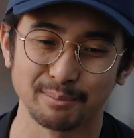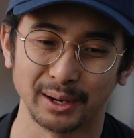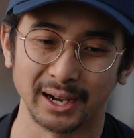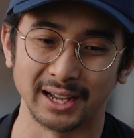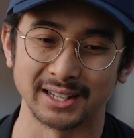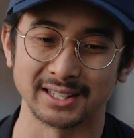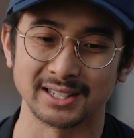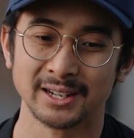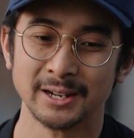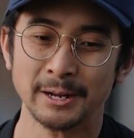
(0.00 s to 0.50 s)

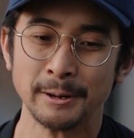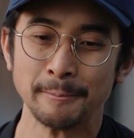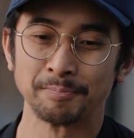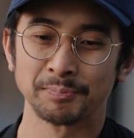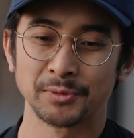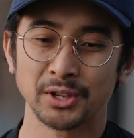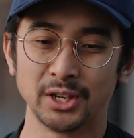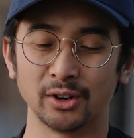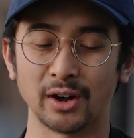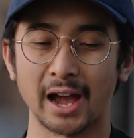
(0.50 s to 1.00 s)
But
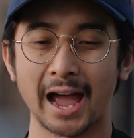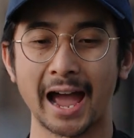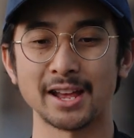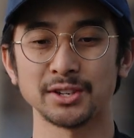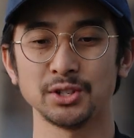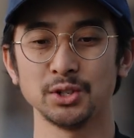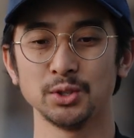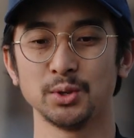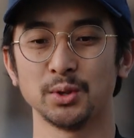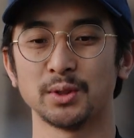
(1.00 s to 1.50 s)
you know,
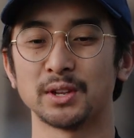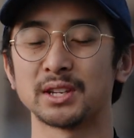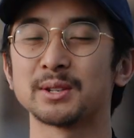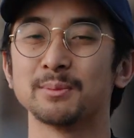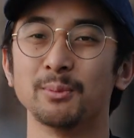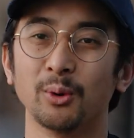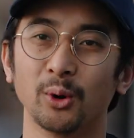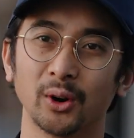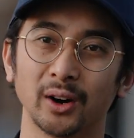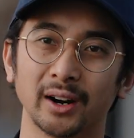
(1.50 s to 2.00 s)
as you do this
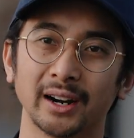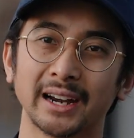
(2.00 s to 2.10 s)
more,